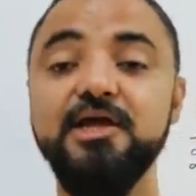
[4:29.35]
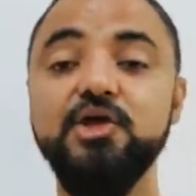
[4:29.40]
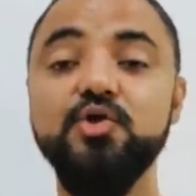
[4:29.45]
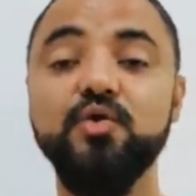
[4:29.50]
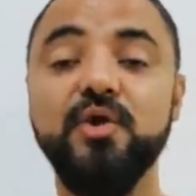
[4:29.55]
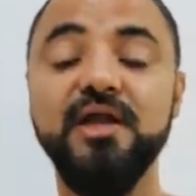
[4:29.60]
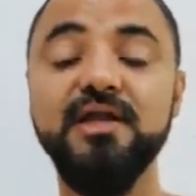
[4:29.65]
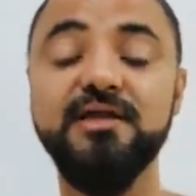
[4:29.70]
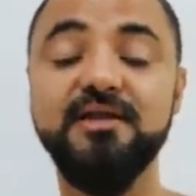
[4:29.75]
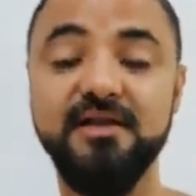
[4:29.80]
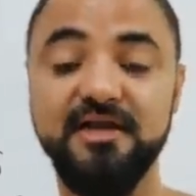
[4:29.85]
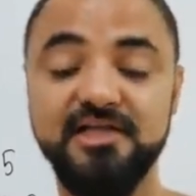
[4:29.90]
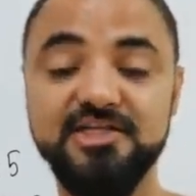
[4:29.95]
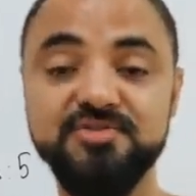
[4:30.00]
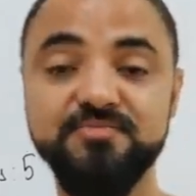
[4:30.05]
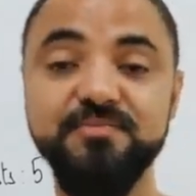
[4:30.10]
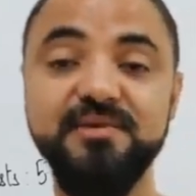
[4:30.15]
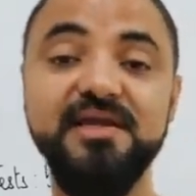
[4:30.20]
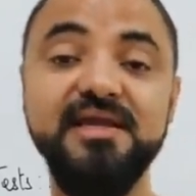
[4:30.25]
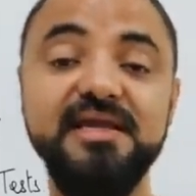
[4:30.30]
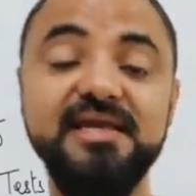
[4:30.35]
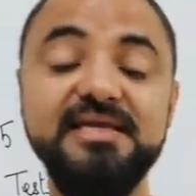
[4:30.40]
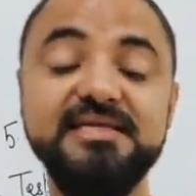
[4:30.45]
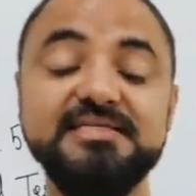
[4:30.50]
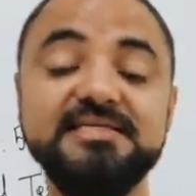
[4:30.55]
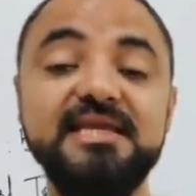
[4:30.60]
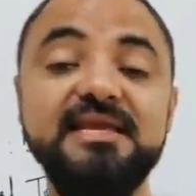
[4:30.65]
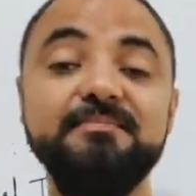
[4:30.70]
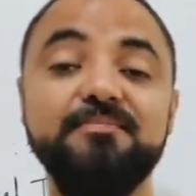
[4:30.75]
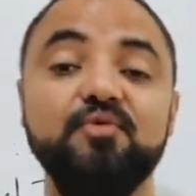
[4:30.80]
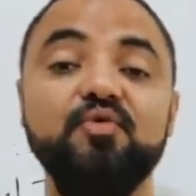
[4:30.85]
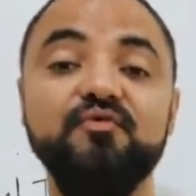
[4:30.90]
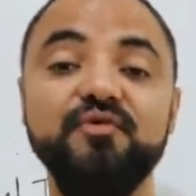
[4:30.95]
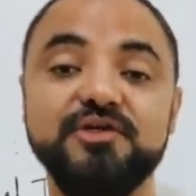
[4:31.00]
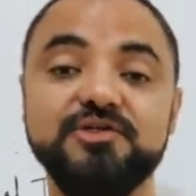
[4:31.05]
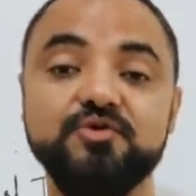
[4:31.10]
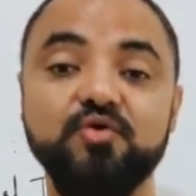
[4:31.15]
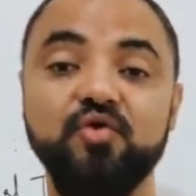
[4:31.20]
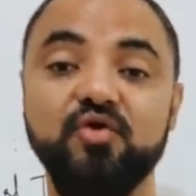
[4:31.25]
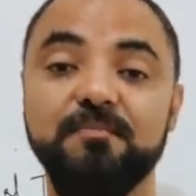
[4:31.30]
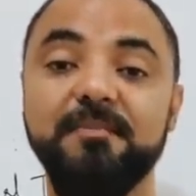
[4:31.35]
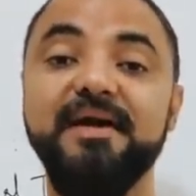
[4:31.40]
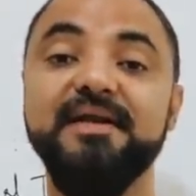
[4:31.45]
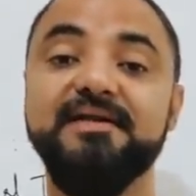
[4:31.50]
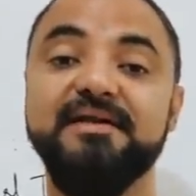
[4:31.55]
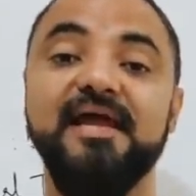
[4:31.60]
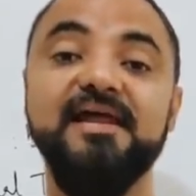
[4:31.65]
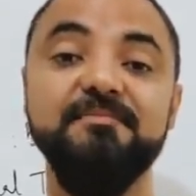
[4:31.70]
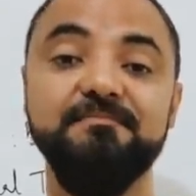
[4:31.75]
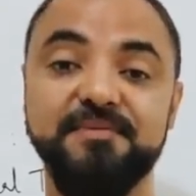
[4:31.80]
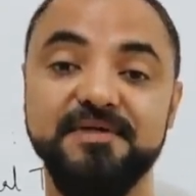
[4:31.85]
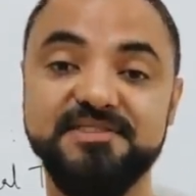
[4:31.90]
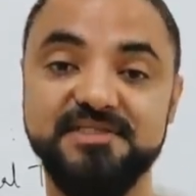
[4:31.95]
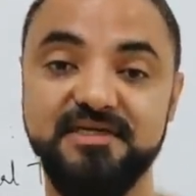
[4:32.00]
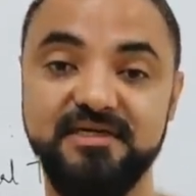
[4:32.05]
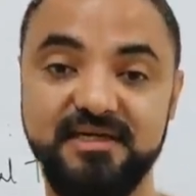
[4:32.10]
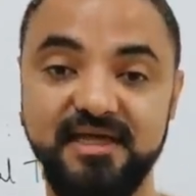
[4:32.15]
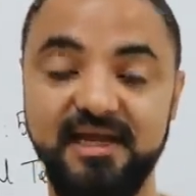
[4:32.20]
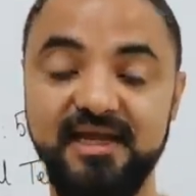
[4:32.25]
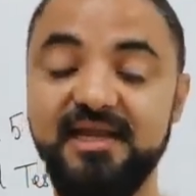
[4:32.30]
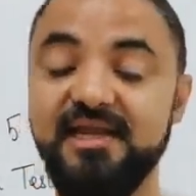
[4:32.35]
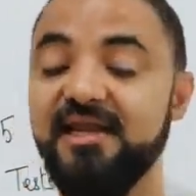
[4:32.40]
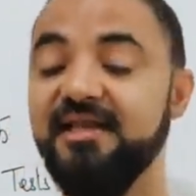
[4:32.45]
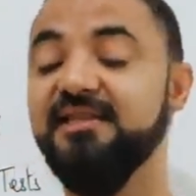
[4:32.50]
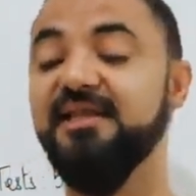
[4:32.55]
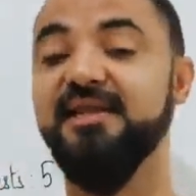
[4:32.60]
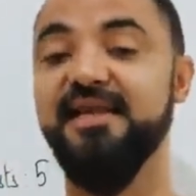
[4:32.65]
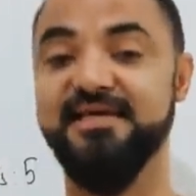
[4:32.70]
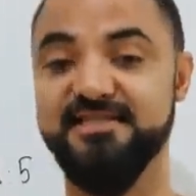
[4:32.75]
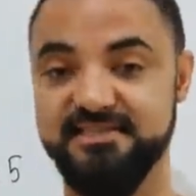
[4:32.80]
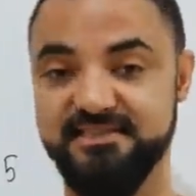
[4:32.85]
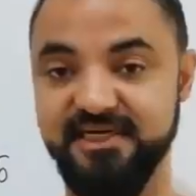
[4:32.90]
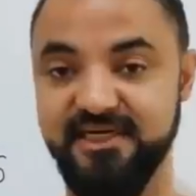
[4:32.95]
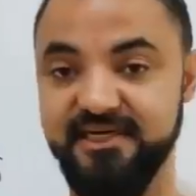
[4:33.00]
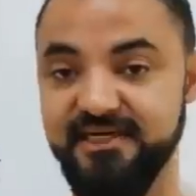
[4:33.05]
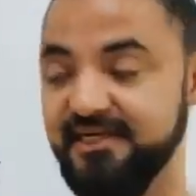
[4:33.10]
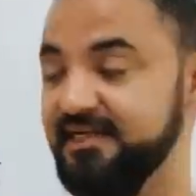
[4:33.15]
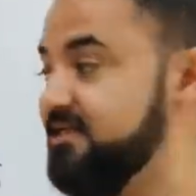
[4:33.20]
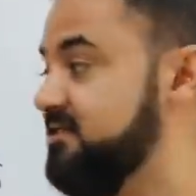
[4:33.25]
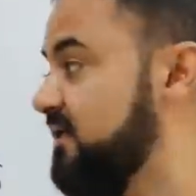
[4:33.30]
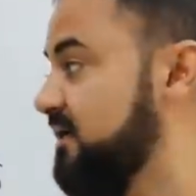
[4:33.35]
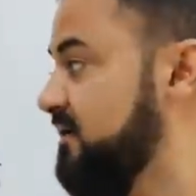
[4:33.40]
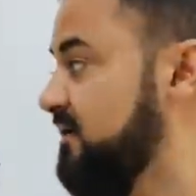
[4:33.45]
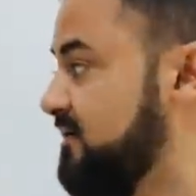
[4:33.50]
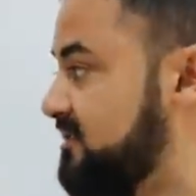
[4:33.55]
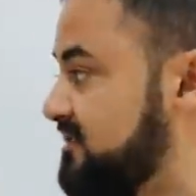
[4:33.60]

You can trust me, easily improve your score by 10 percentile in the next 10 days.